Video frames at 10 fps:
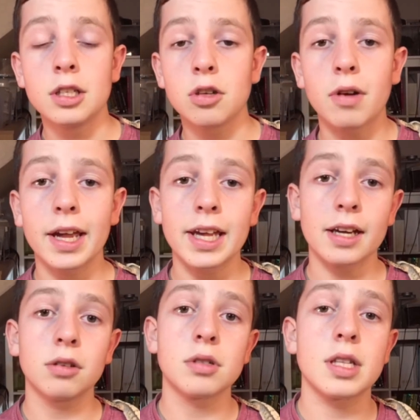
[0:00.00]
Toki
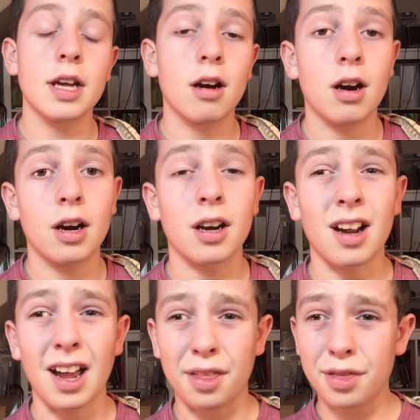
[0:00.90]
Geckos, they
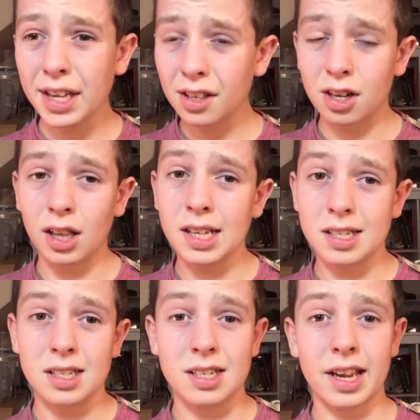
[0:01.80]
are, I think their class
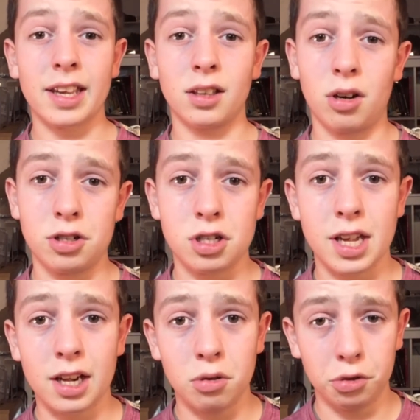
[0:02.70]
is the 2nd largest
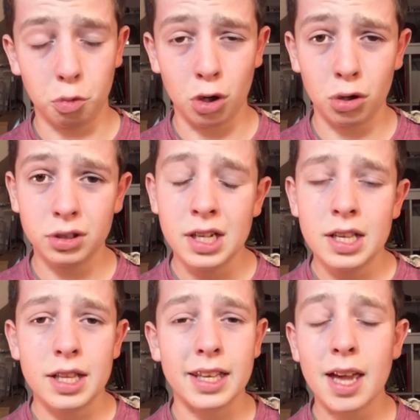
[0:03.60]
gecko in the world.
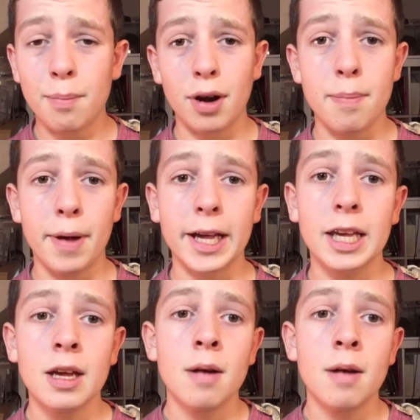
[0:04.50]
They can get pretty big.